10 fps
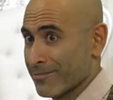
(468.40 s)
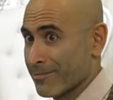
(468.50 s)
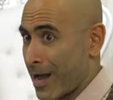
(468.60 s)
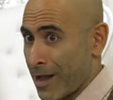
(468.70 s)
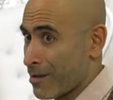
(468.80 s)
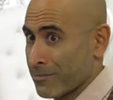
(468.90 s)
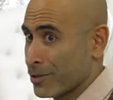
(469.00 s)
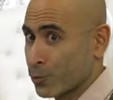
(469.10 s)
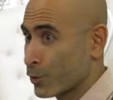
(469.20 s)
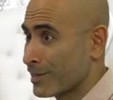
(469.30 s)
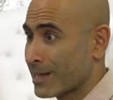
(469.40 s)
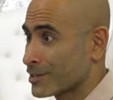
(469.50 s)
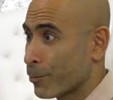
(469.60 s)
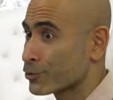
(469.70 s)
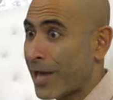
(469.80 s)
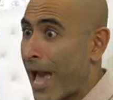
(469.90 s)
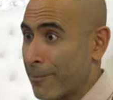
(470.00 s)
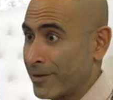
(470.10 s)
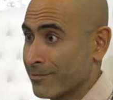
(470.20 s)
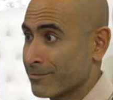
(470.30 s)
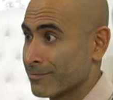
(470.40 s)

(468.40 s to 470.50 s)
I, this was not supposed to happen.